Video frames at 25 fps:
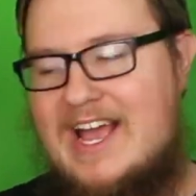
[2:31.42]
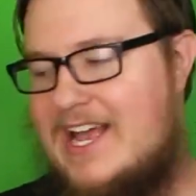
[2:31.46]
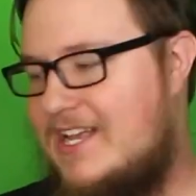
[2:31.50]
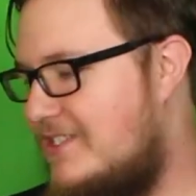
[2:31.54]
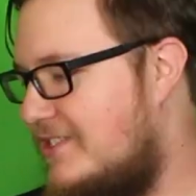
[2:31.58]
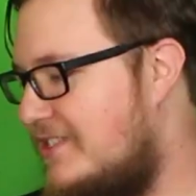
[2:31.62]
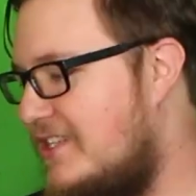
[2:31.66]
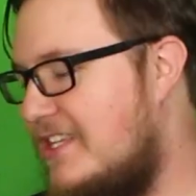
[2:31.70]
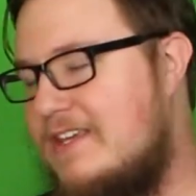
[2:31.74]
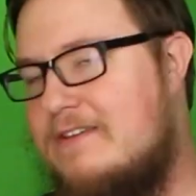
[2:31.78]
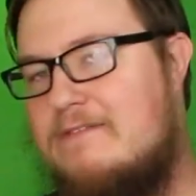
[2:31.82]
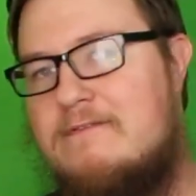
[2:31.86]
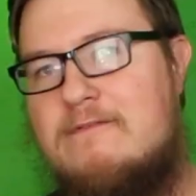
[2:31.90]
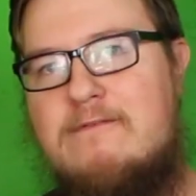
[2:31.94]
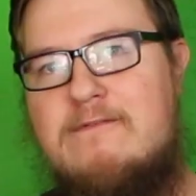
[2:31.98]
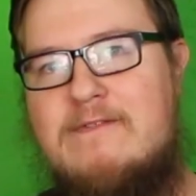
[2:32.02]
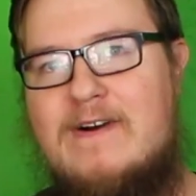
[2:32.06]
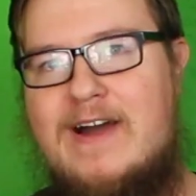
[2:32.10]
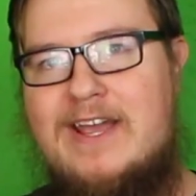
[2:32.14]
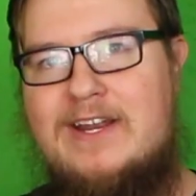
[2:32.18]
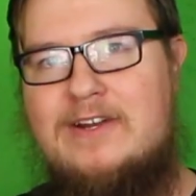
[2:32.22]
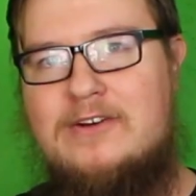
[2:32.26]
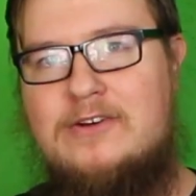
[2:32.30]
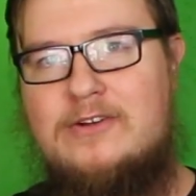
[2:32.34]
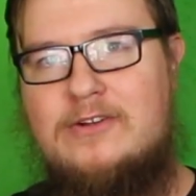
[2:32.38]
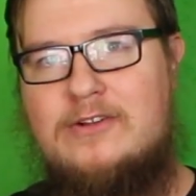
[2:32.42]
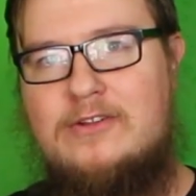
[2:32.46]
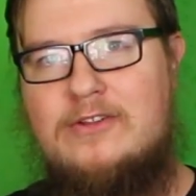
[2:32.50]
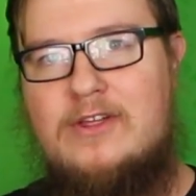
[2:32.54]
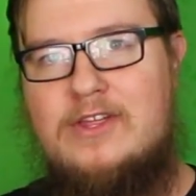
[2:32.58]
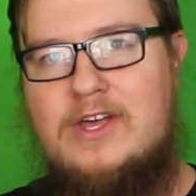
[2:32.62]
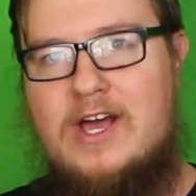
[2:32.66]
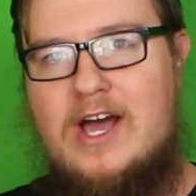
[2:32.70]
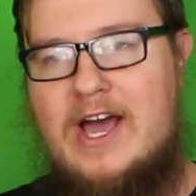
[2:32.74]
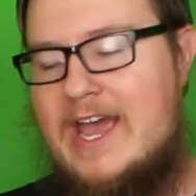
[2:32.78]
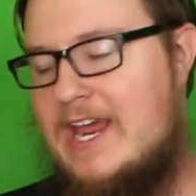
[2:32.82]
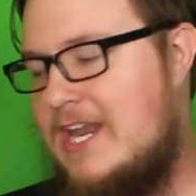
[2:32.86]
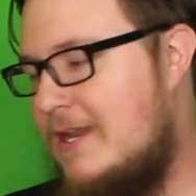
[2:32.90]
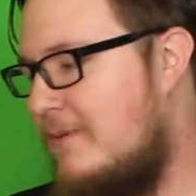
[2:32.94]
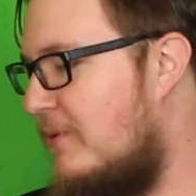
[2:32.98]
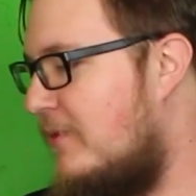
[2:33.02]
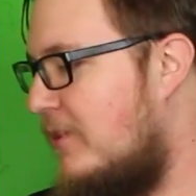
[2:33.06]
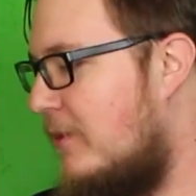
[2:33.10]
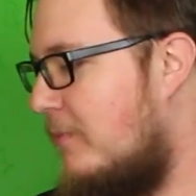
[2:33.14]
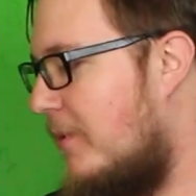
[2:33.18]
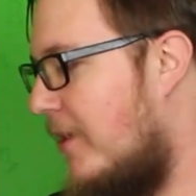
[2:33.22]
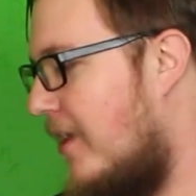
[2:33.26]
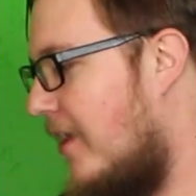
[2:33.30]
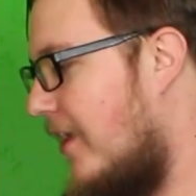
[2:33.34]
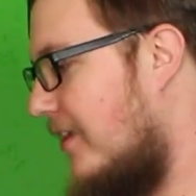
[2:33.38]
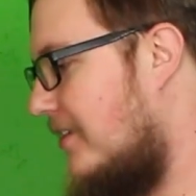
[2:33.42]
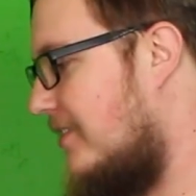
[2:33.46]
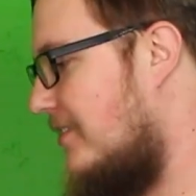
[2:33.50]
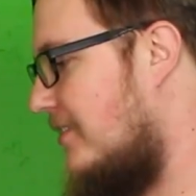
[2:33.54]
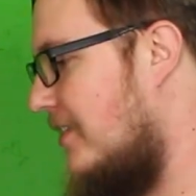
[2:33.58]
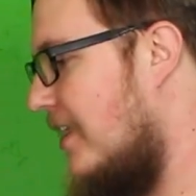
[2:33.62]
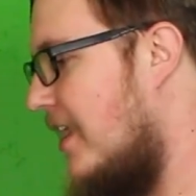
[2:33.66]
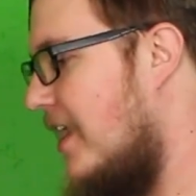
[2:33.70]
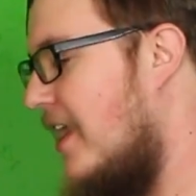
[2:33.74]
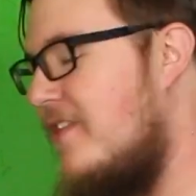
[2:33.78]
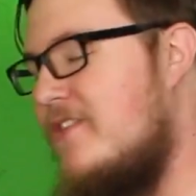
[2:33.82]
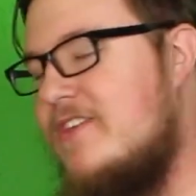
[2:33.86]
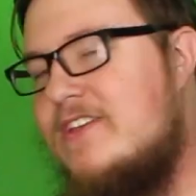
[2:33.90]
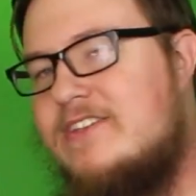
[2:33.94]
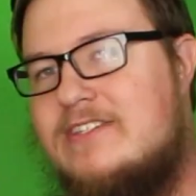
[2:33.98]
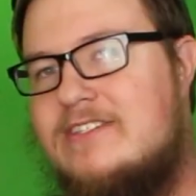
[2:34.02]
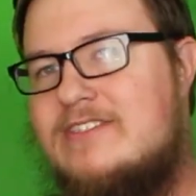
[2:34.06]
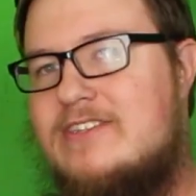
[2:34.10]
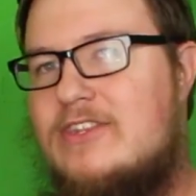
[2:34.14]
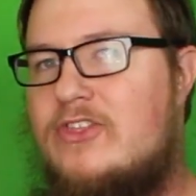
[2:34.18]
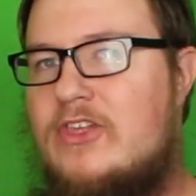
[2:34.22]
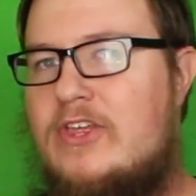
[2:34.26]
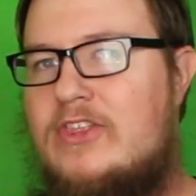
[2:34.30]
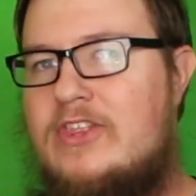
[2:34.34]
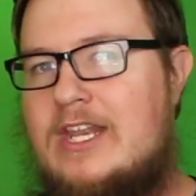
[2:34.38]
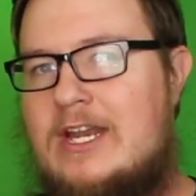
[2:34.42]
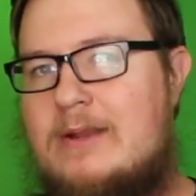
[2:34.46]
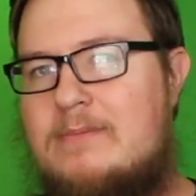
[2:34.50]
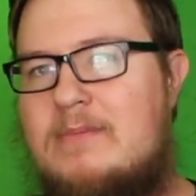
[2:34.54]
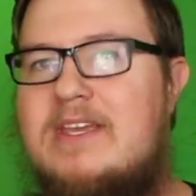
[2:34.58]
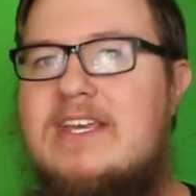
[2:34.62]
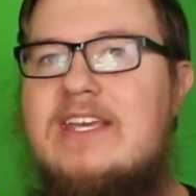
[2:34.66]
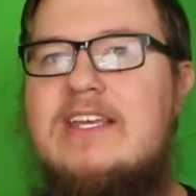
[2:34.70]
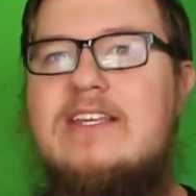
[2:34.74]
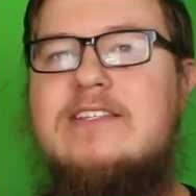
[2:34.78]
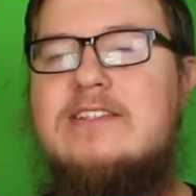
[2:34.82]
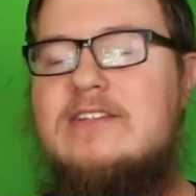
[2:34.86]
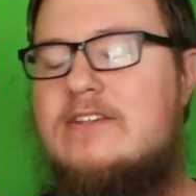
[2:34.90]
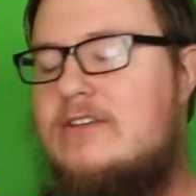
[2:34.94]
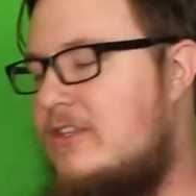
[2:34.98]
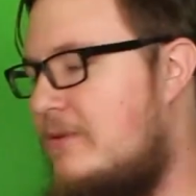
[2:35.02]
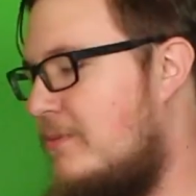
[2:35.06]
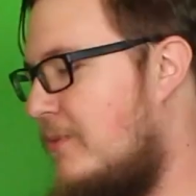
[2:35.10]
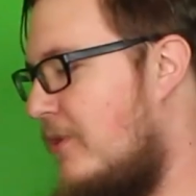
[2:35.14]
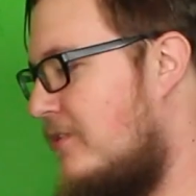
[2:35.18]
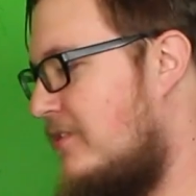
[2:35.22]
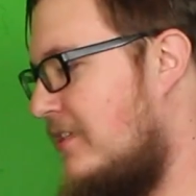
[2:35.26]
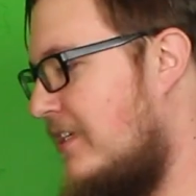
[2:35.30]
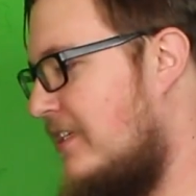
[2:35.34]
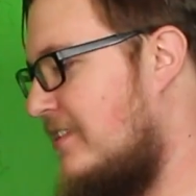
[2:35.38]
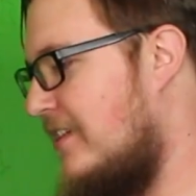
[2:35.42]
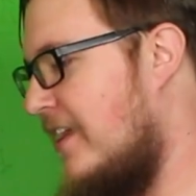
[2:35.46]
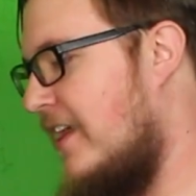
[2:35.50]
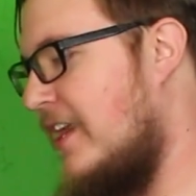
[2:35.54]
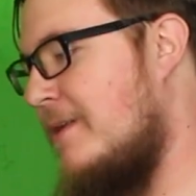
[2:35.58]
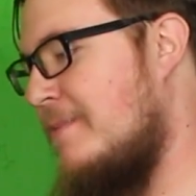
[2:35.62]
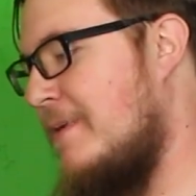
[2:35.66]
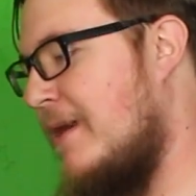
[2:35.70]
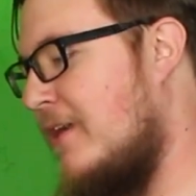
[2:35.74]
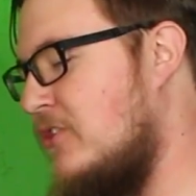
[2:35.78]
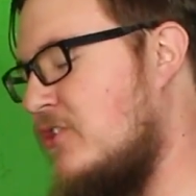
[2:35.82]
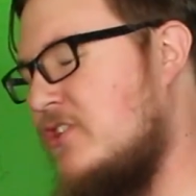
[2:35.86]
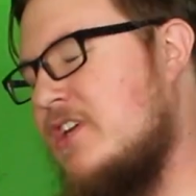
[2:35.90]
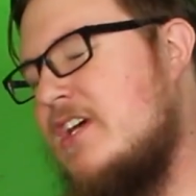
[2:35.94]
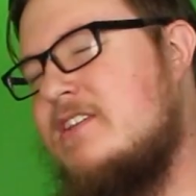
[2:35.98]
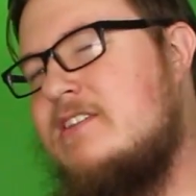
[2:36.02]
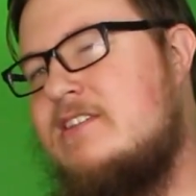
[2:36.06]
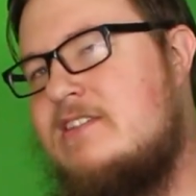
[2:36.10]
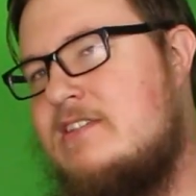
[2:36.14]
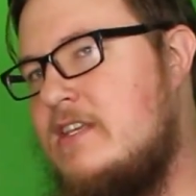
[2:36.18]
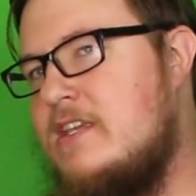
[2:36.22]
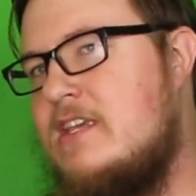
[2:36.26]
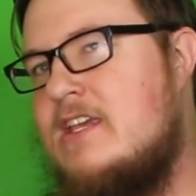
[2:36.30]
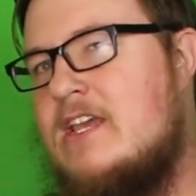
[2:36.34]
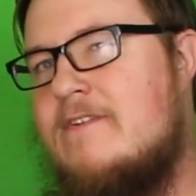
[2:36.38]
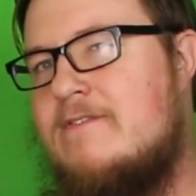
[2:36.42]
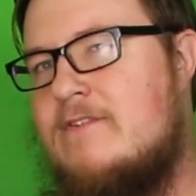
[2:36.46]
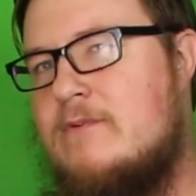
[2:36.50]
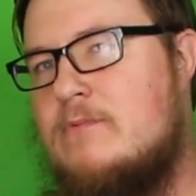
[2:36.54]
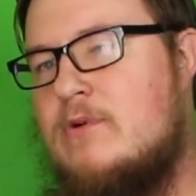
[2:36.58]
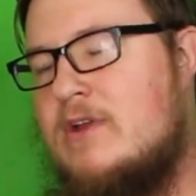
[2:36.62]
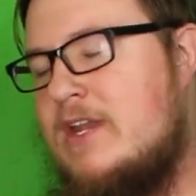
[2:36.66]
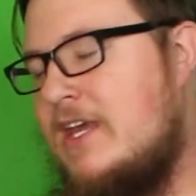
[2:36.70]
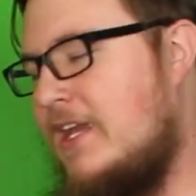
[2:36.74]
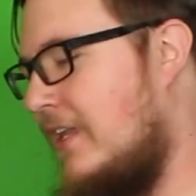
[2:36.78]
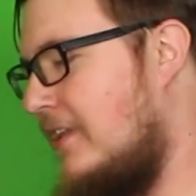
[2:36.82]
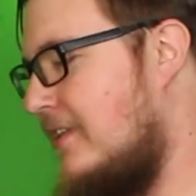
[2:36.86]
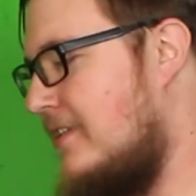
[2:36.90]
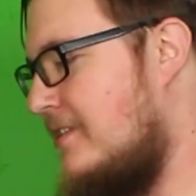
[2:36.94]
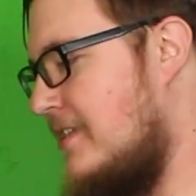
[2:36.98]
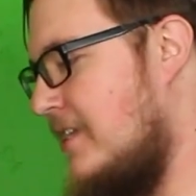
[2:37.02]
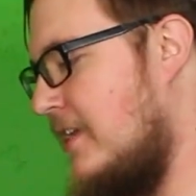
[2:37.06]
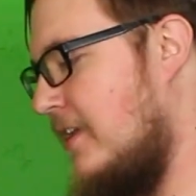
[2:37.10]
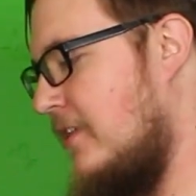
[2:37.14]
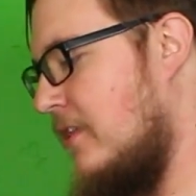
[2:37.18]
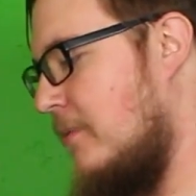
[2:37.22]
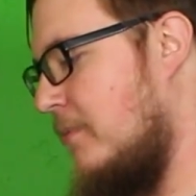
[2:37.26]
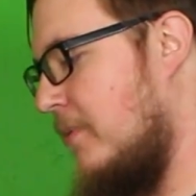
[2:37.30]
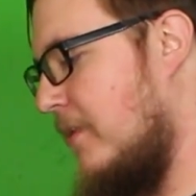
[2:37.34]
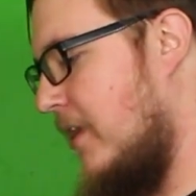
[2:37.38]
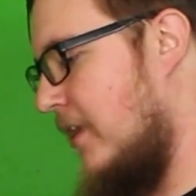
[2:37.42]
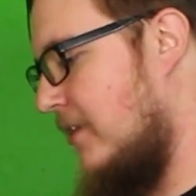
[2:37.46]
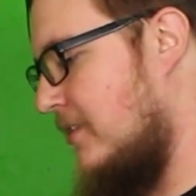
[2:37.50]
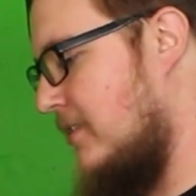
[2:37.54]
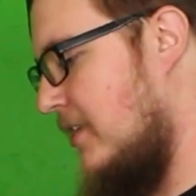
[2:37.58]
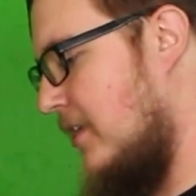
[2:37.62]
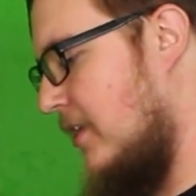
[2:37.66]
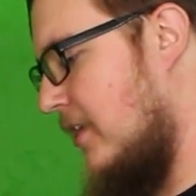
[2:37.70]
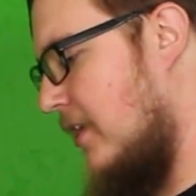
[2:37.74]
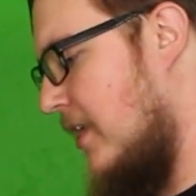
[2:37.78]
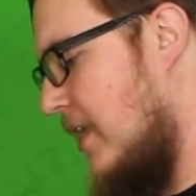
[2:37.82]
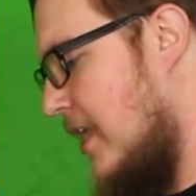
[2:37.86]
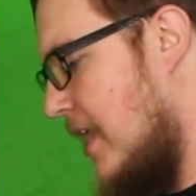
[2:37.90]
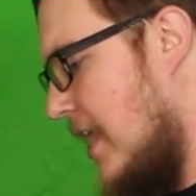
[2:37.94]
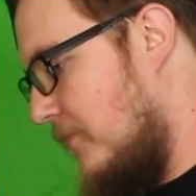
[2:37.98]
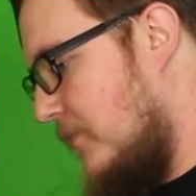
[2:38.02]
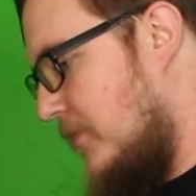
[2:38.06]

as the final item in the box, this is the thing that I'm easily the most excited about, just seeing it from what I can see in the box here.